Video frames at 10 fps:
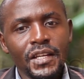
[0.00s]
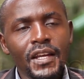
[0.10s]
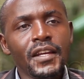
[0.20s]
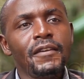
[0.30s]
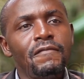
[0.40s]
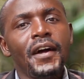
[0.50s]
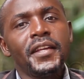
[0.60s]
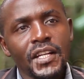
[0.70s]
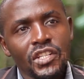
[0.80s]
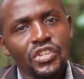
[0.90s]
in the
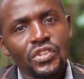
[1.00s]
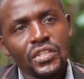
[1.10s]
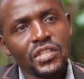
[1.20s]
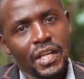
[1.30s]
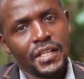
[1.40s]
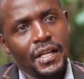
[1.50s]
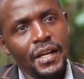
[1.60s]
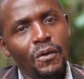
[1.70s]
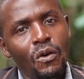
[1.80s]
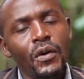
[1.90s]
value addition sector
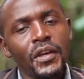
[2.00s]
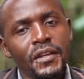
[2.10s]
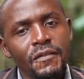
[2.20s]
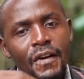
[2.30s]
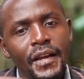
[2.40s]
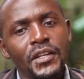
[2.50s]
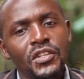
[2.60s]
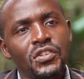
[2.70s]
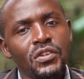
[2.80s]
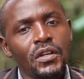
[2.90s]
or in the value
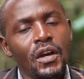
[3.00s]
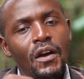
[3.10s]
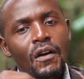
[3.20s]
addition